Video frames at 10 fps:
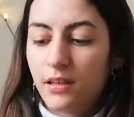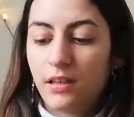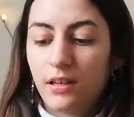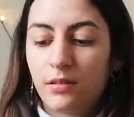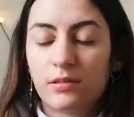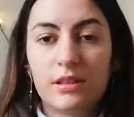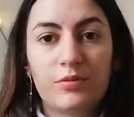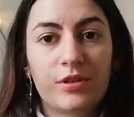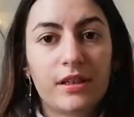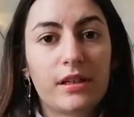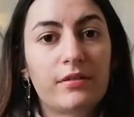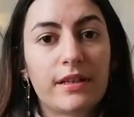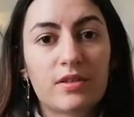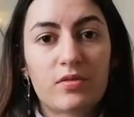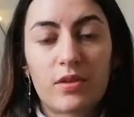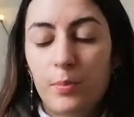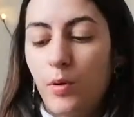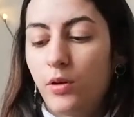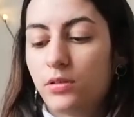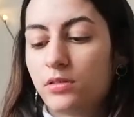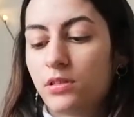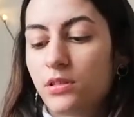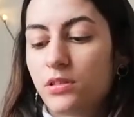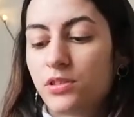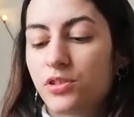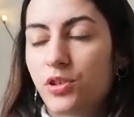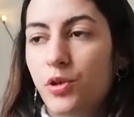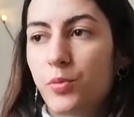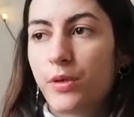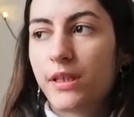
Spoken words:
on different areas of the pot, so we